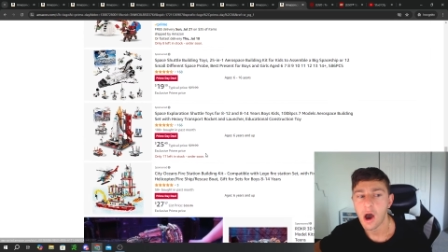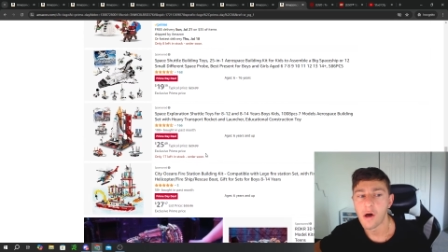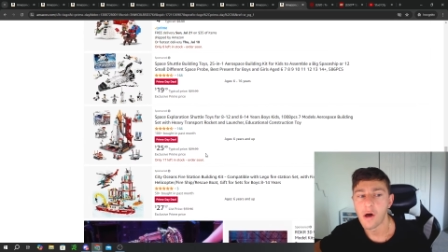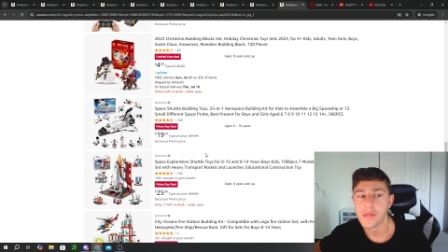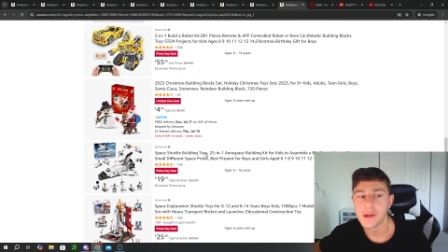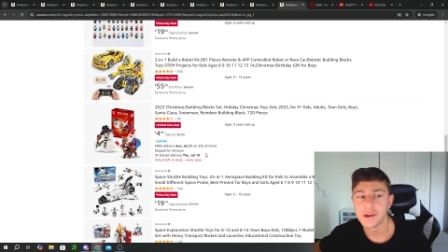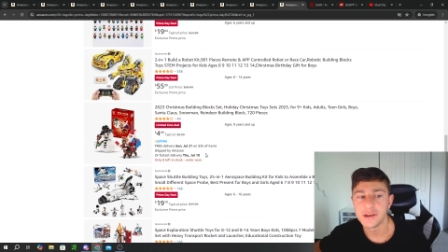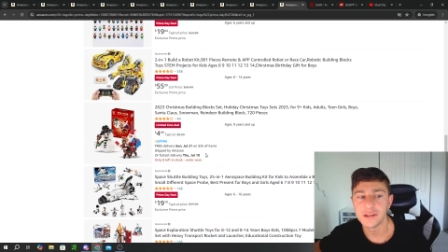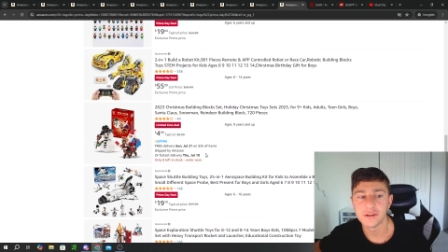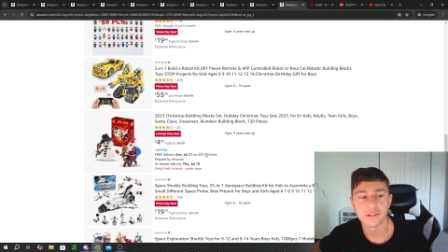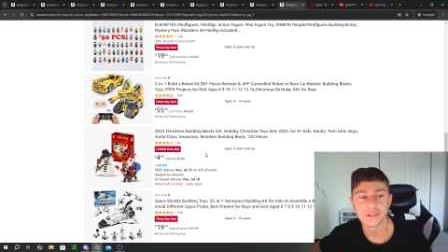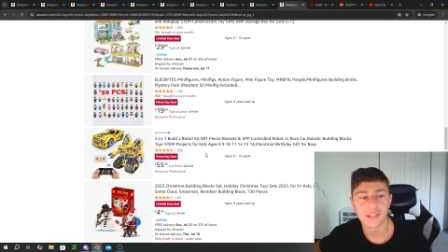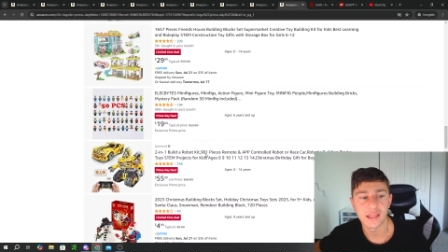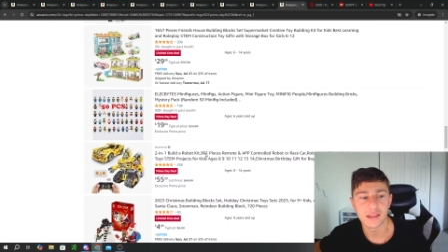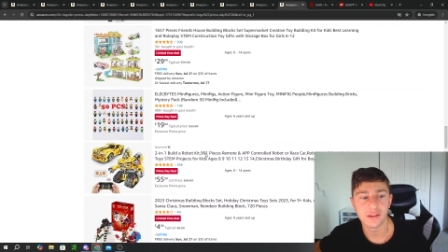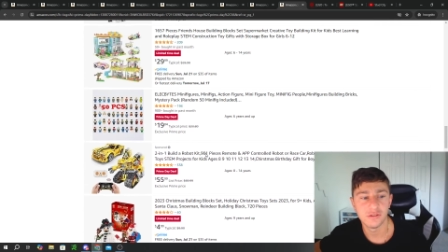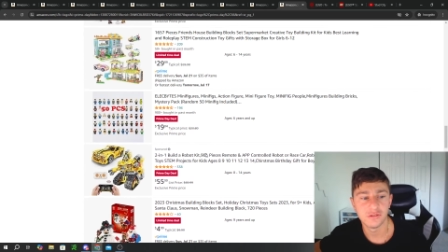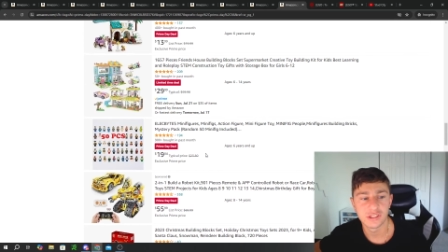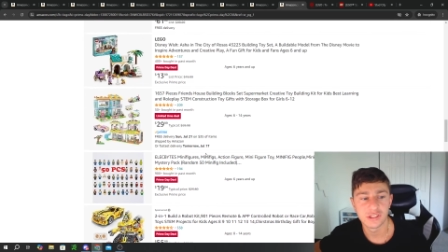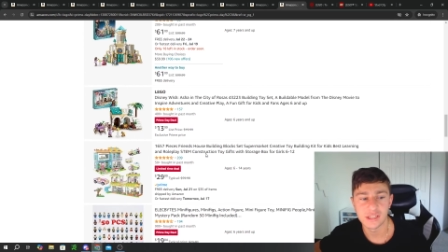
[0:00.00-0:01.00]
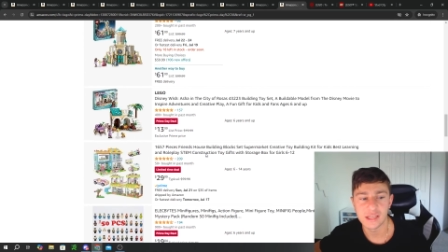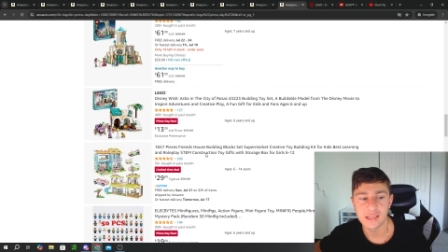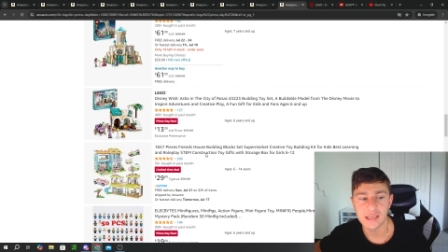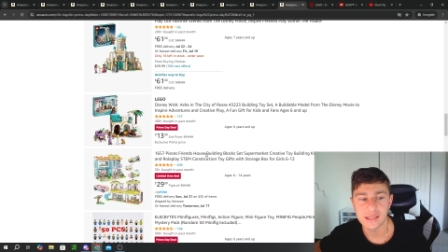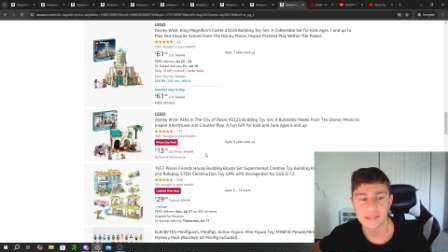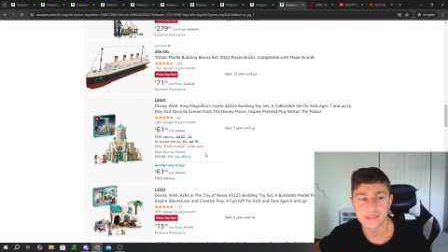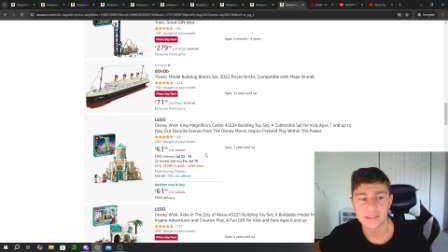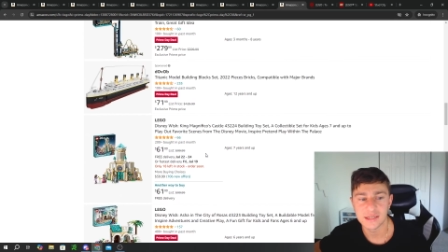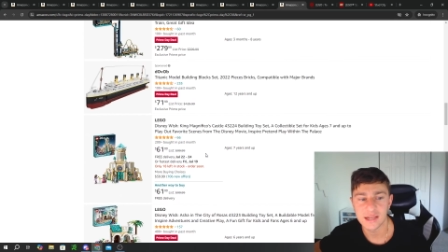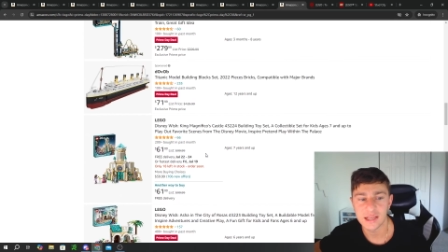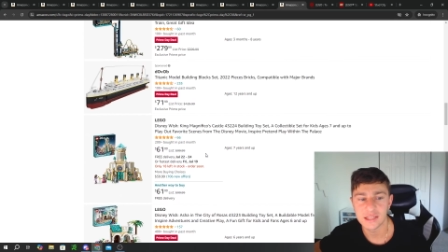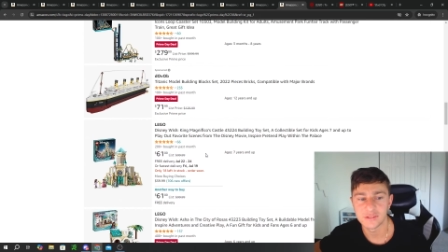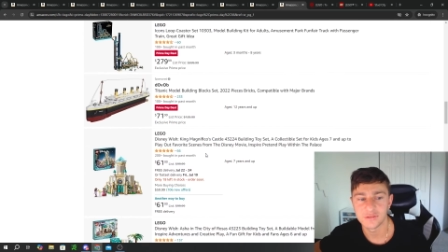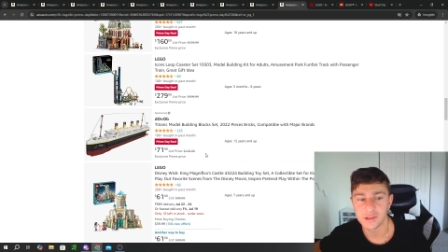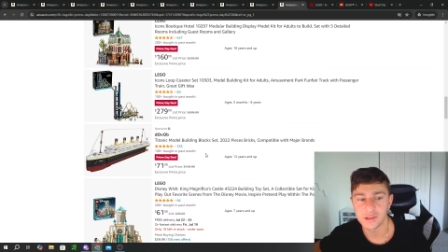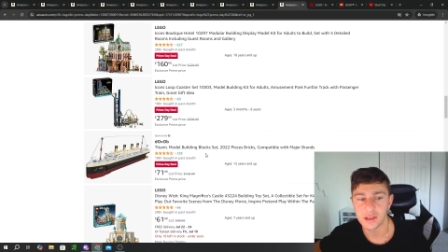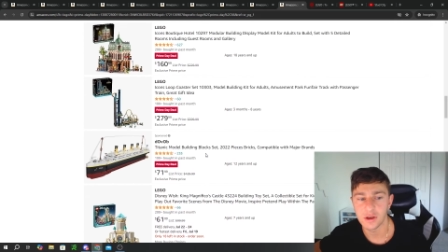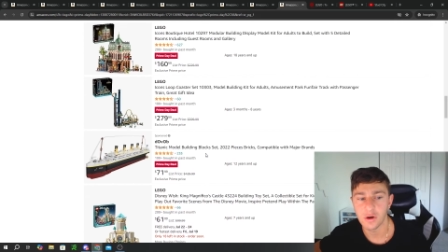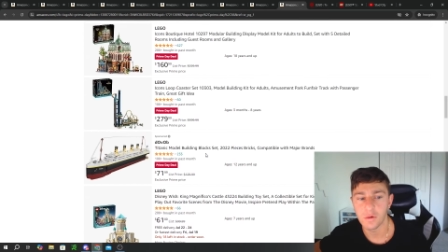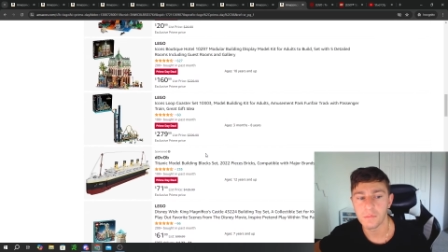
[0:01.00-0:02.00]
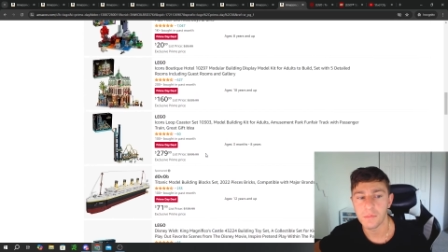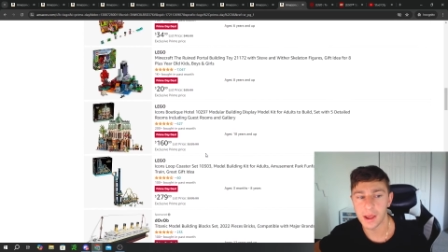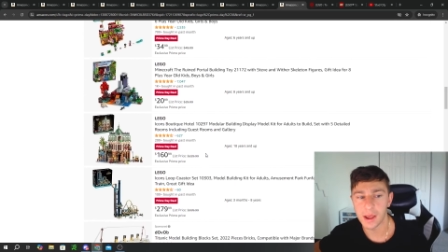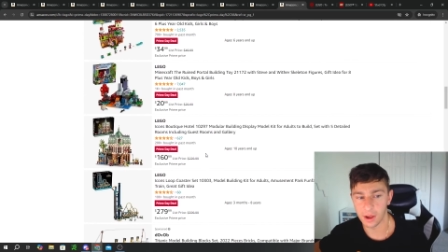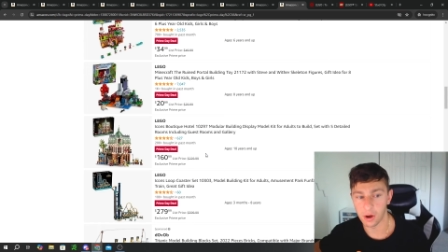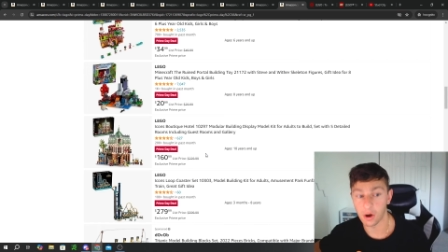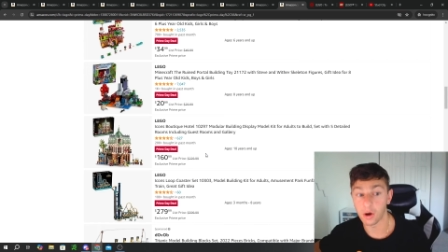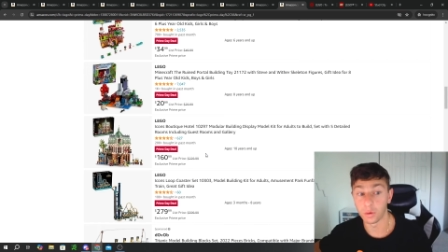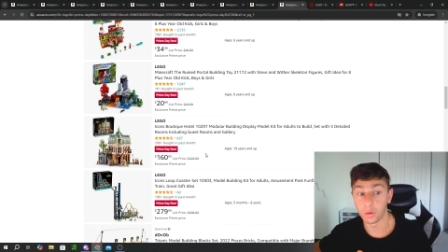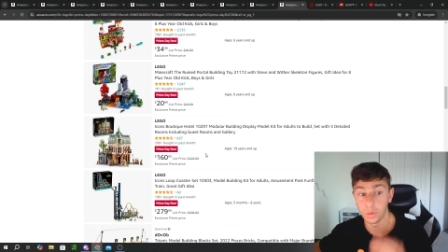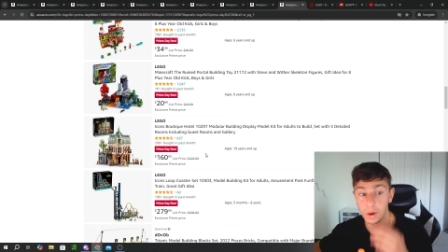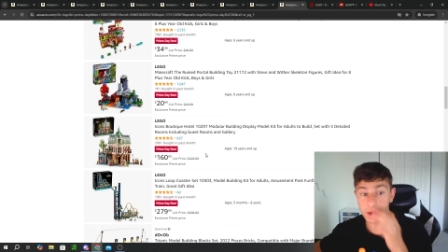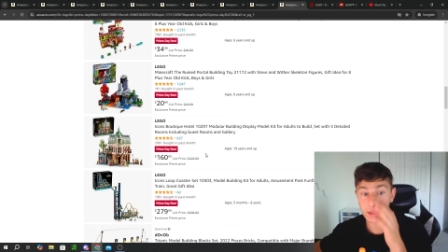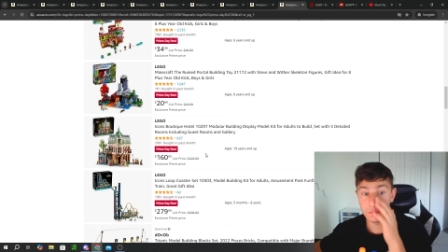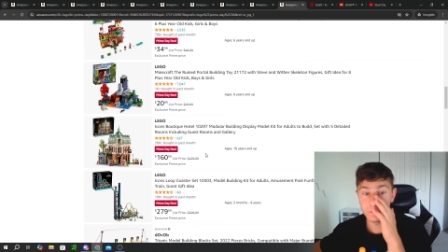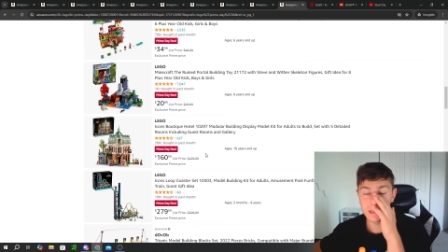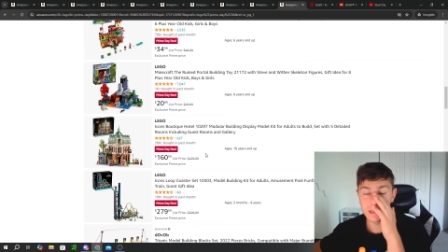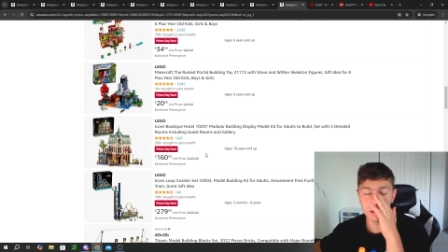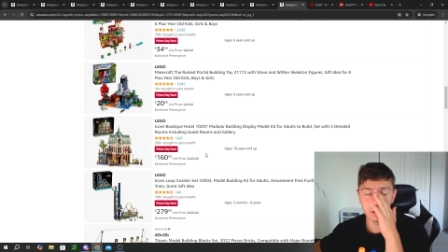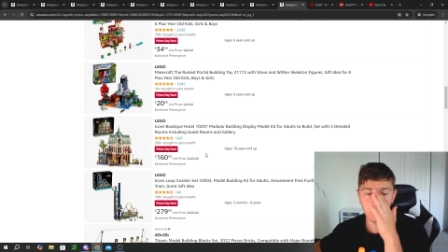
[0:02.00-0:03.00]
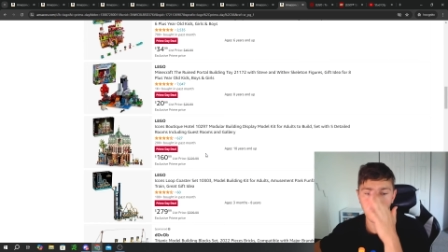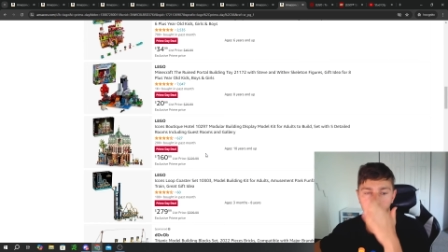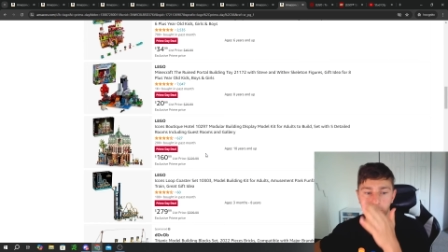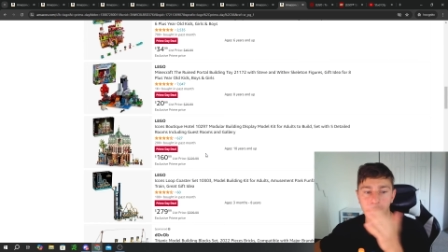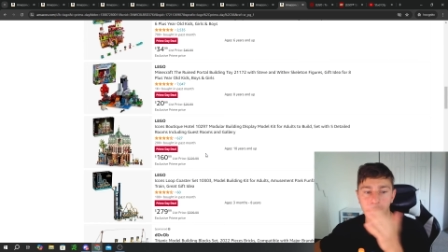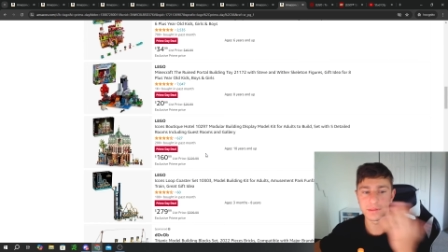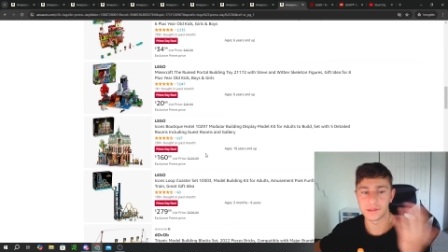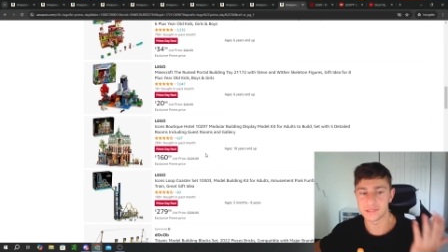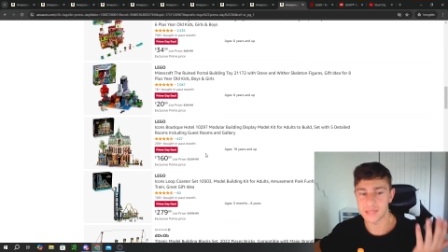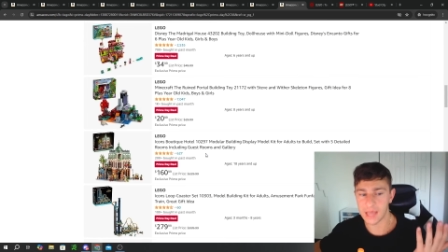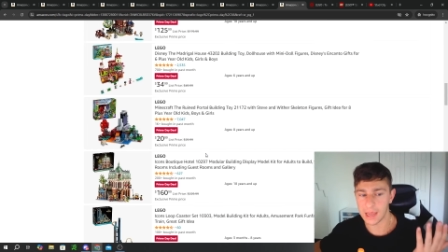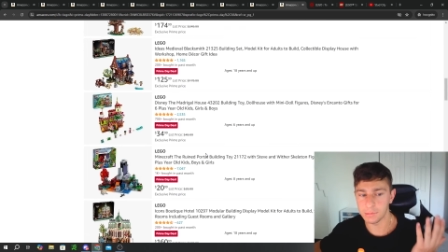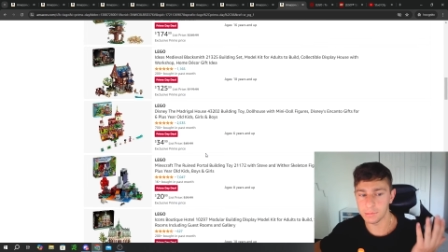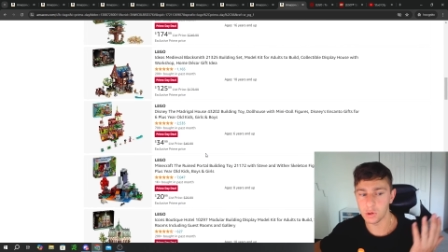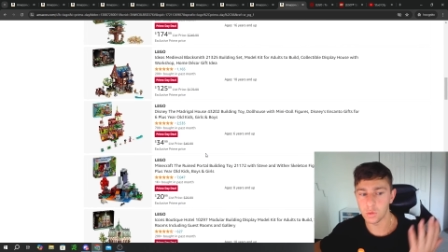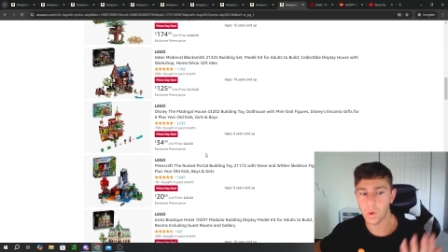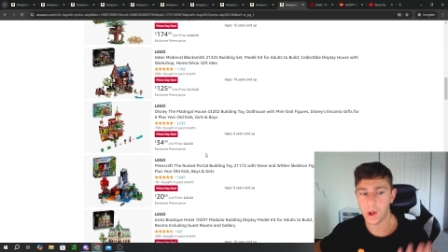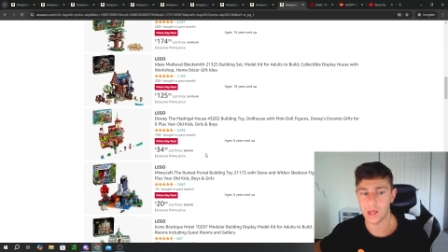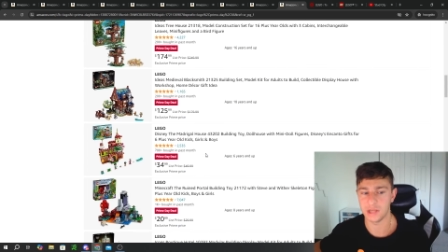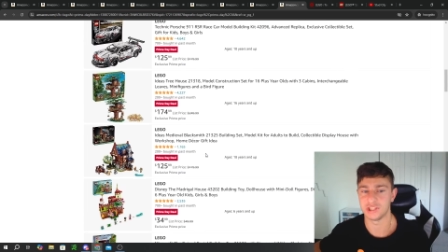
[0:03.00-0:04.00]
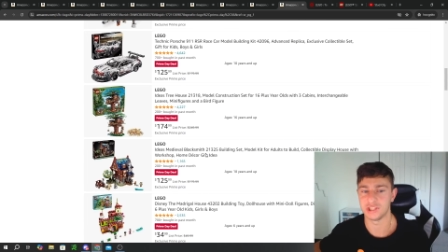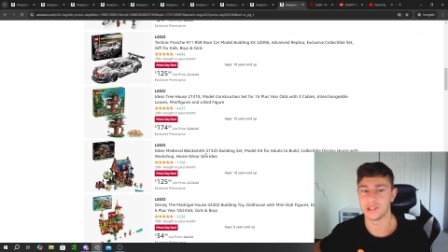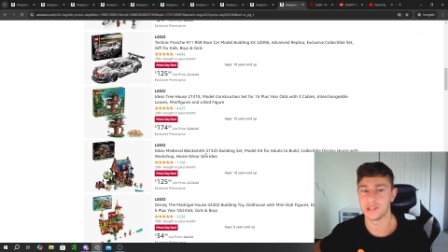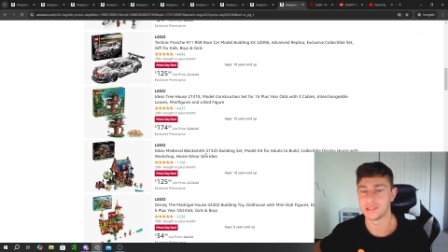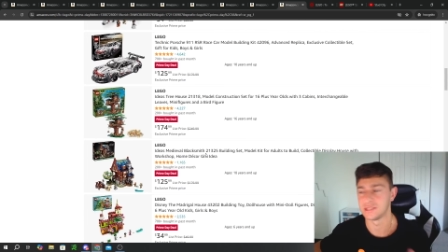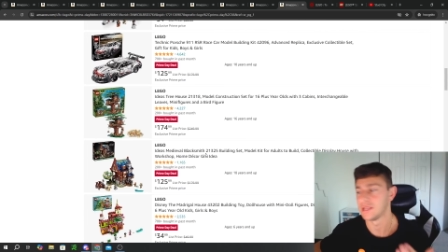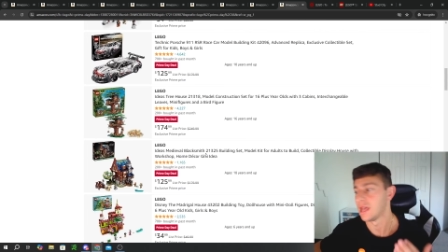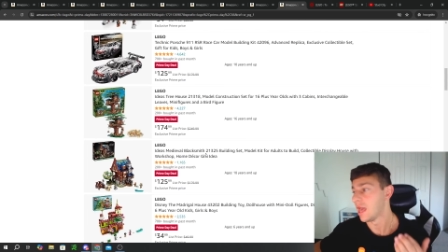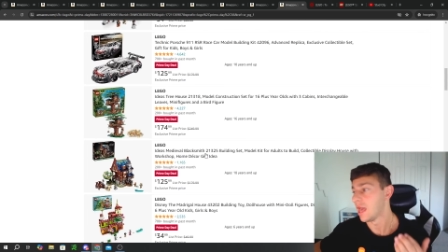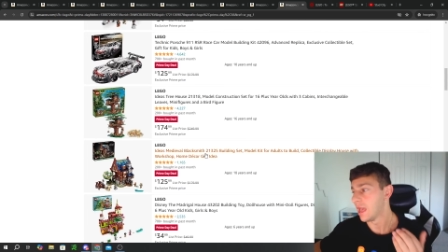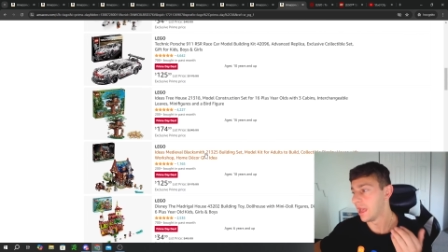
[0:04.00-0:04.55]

the deals that you see in today's video might already be gone by the time you watch this.